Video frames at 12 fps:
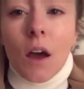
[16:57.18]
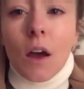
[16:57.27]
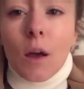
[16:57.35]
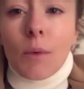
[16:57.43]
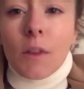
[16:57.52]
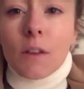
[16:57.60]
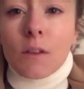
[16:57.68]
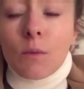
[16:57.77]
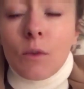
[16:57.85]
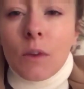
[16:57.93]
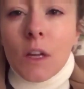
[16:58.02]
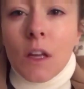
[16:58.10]
But this
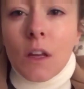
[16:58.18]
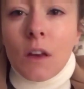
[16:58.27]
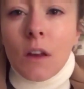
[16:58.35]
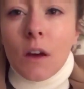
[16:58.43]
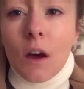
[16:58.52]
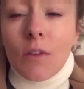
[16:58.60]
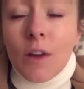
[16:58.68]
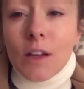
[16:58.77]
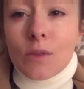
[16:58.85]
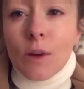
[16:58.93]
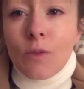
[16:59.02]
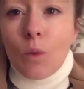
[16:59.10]
morning I've
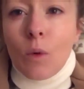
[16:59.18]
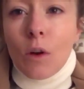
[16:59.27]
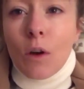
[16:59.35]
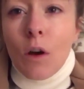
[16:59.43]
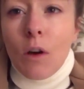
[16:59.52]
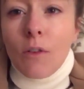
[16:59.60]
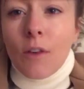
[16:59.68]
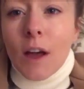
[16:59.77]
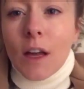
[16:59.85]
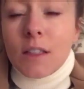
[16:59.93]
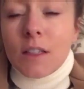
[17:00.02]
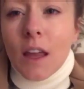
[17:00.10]
had to have a one-off
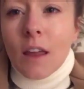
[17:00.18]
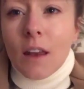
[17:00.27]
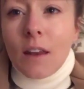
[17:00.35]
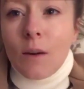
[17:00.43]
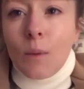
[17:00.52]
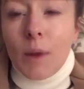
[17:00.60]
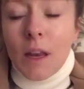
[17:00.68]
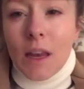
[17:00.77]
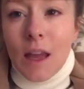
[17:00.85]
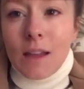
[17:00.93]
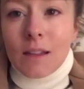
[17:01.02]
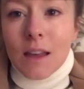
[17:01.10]
and take it a little bit
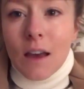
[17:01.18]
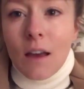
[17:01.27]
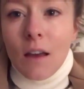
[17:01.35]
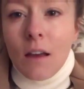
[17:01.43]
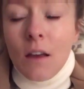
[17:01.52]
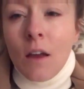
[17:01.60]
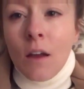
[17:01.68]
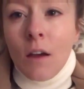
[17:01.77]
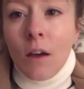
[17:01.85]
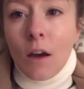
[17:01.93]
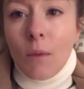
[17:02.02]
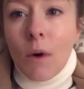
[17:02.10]
later.
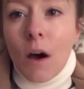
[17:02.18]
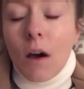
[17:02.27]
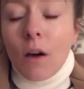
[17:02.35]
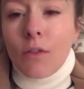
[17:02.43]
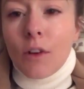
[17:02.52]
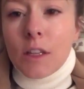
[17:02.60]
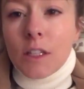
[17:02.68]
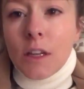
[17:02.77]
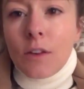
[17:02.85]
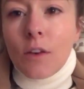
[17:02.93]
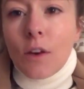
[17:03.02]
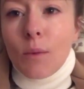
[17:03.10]
I'm half
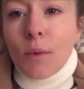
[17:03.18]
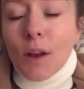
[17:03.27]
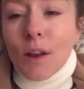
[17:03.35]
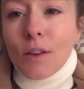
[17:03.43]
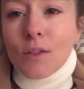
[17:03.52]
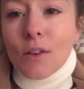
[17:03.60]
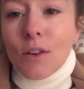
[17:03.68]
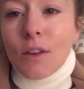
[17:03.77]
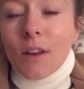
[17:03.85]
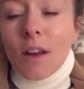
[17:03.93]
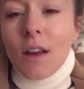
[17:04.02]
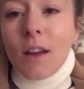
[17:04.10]
ready, I've got my clothes
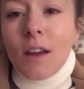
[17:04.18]
on.